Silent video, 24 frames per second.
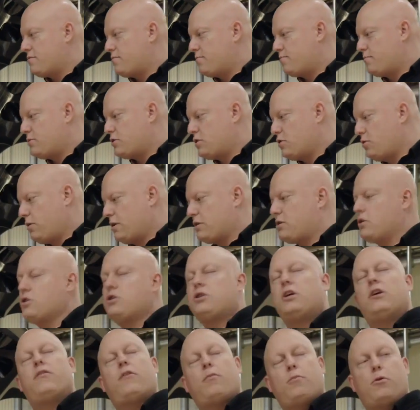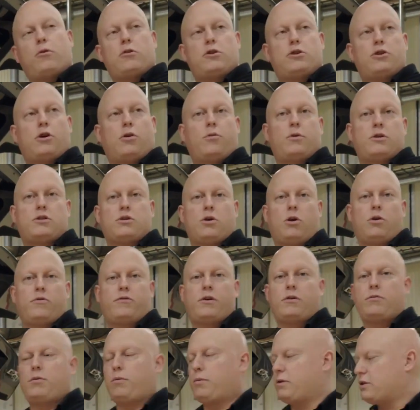as soon as the Geneva Motor Show is
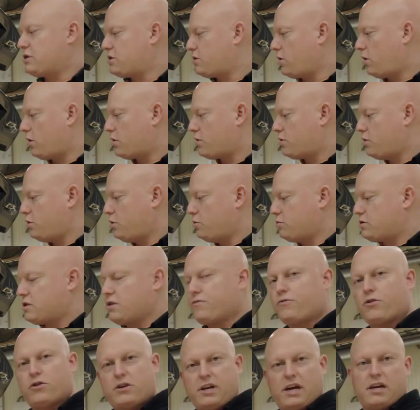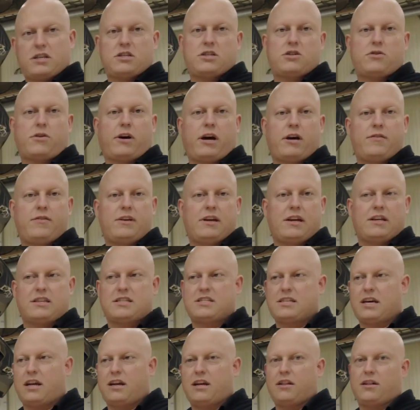over, we will start to use it for test driving and
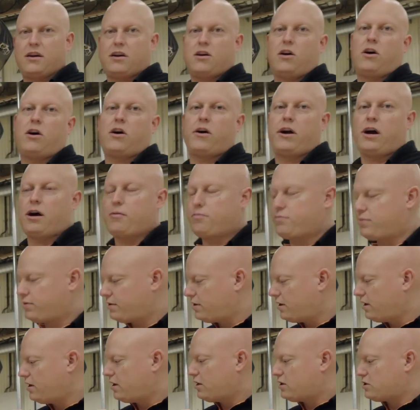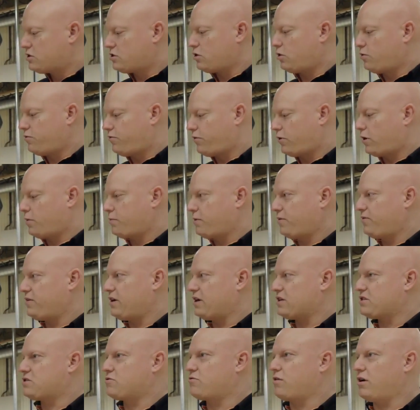setting the car up. So far we've
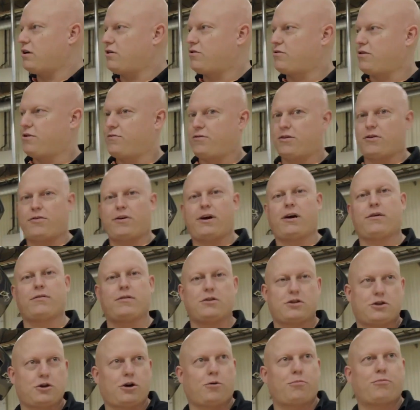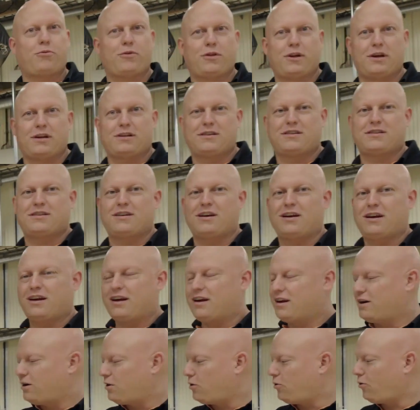just driven around the shop with it.
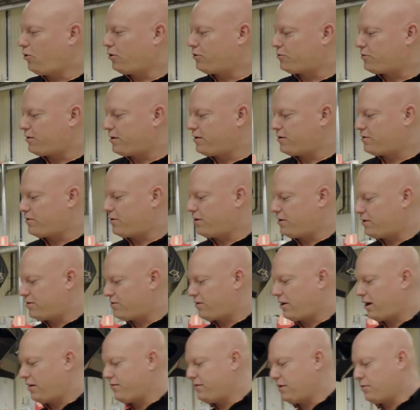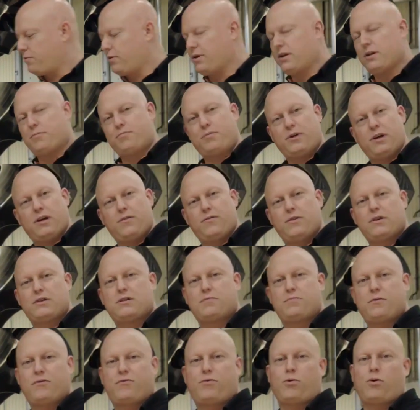All driving with it
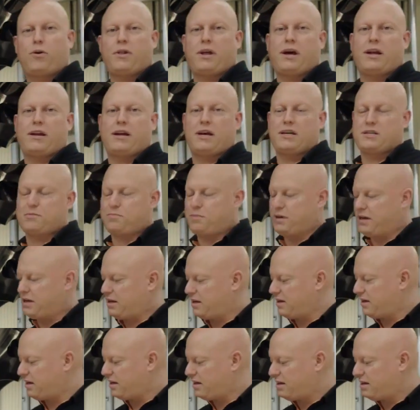before that has been